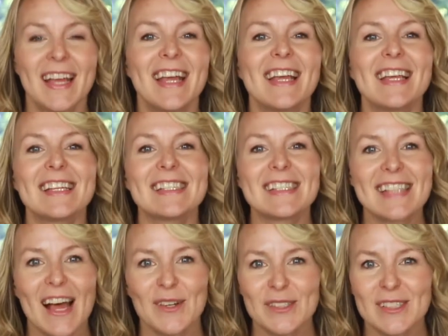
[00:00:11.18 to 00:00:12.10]
It
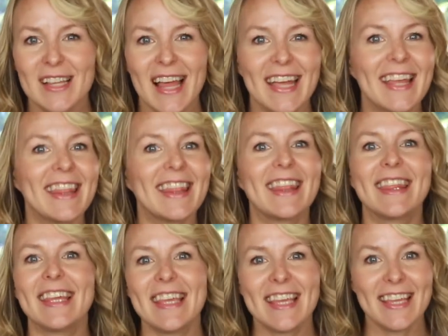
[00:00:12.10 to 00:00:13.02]
sounds like
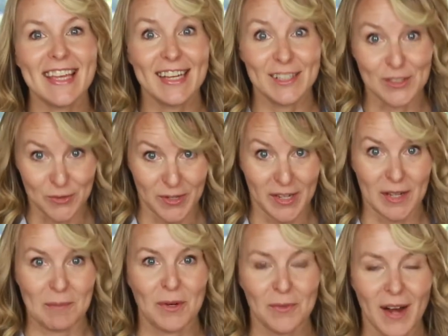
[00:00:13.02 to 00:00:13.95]
the
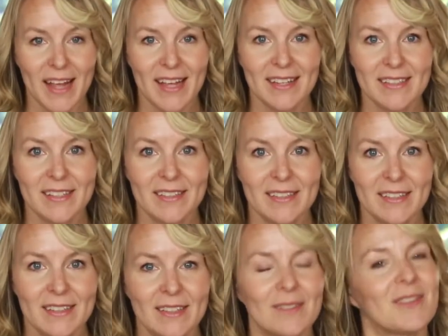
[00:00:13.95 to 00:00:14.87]
dream, right?
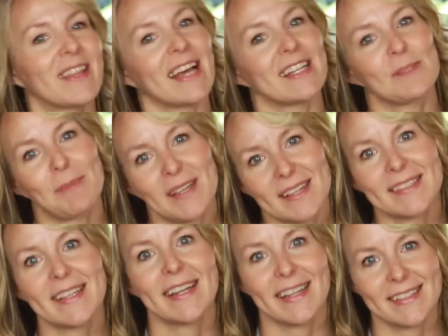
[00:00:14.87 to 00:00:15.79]
Well, that's because
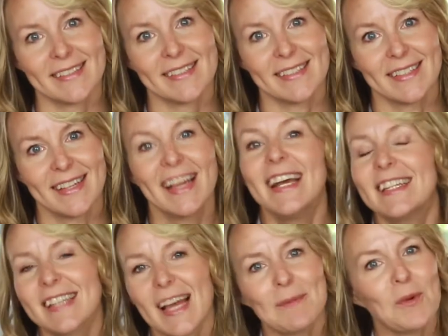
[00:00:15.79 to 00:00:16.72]
it is.
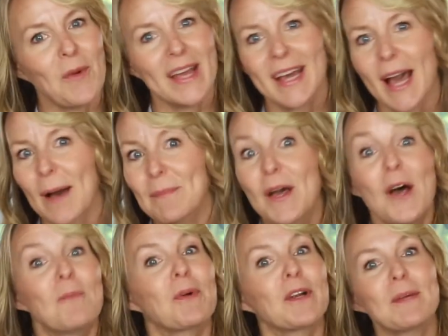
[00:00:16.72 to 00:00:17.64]
Time to wake up.
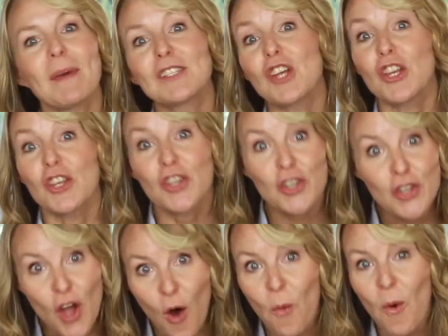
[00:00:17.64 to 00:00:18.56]
Pretty much
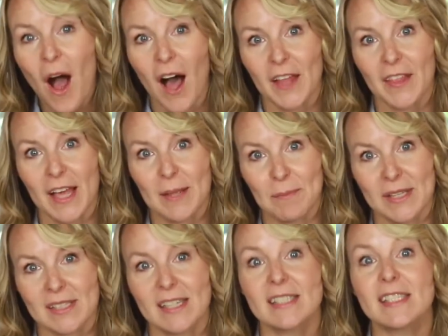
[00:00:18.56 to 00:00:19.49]
no online
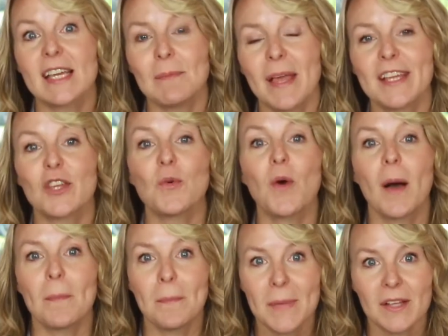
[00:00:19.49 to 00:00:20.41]
business can make you a
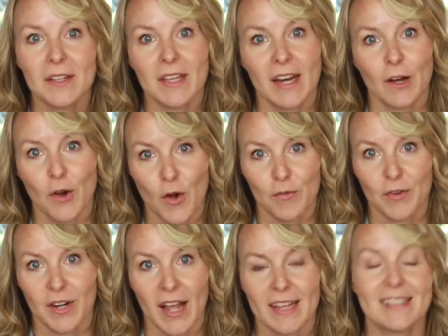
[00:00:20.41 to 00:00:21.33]
millionaire
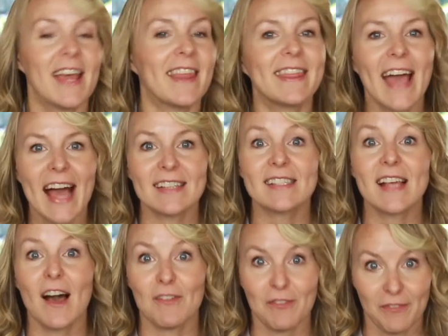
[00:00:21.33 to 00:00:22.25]
overnight. That's
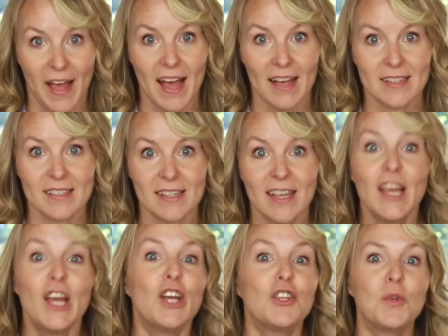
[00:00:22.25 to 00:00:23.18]
a fact.
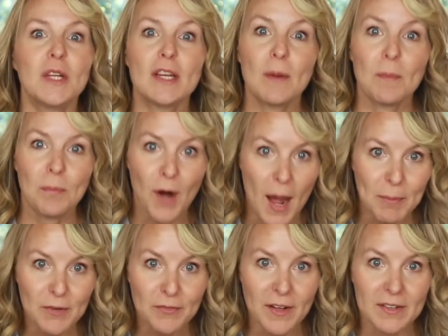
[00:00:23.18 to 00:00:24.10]
You need
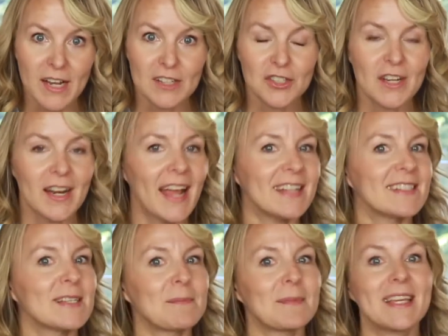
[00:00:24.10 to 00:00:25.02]
proper foundation and
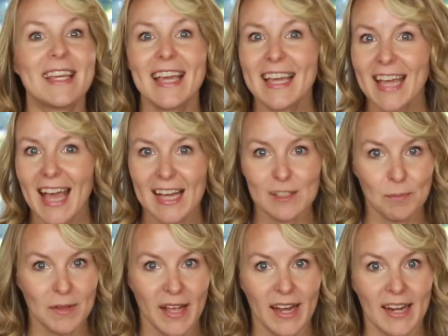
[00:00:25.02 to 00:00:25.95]
some kick ass
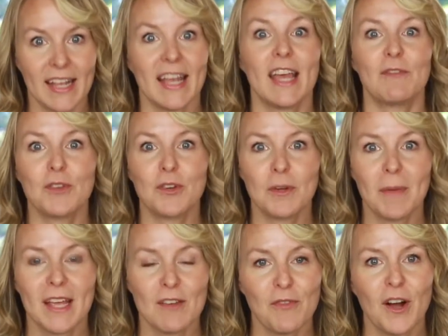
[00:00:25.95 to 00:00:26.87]
planning if you're to
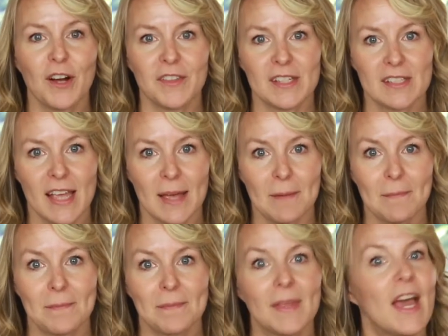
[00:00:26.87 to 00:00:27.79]
make it far in this game.
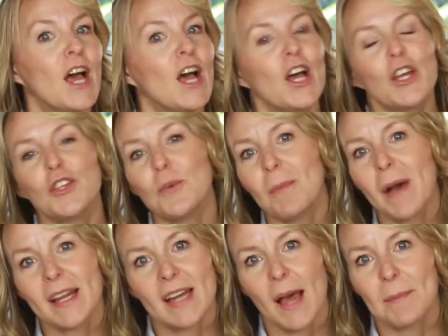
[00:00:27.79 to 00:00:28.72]
You
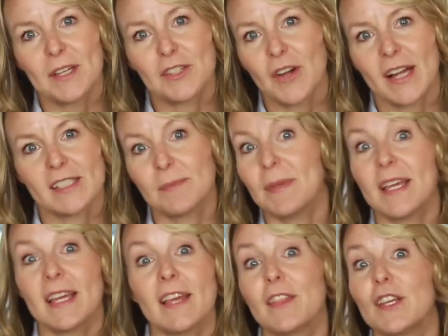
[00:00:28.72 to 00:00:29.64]
might not be trying to
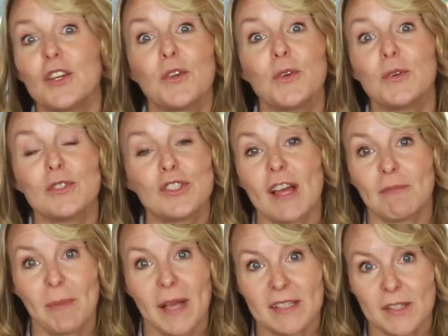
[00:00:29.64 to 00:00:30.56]
be the new Jeff
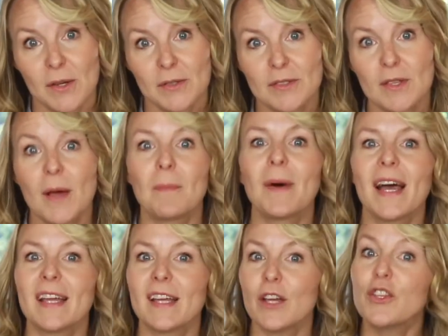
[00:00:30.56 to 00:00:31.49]
Bezos, but
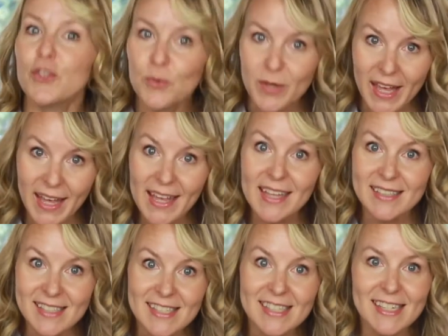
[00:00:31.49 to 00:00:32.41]
you can
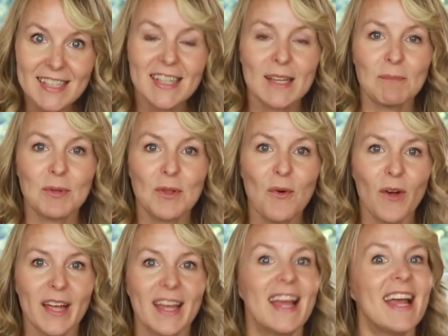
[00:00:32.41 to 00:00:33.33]
still
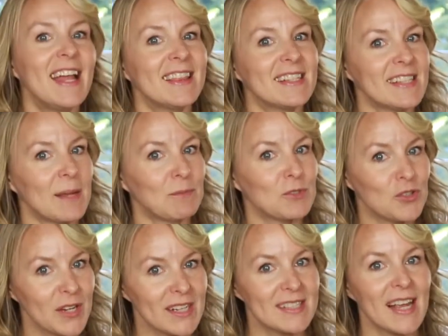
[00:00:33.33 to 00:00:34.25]
employ the same
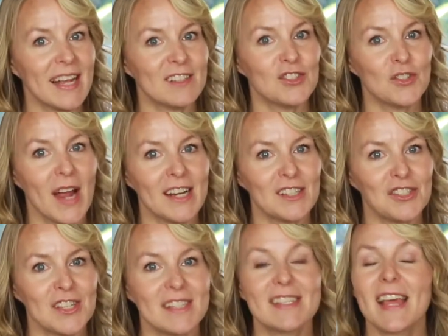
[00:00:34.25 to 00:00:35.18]
tricks and
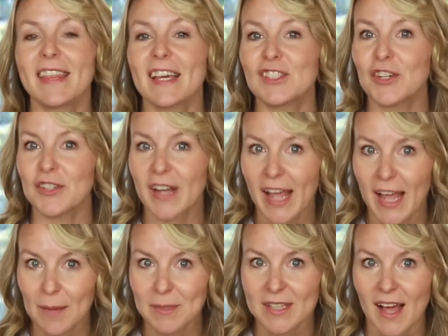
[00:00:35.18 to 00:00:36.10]
strategies that turned
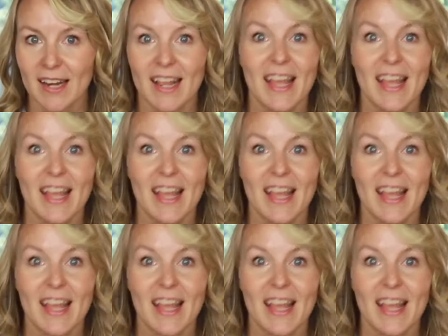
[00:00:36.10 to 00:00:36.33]
Amazon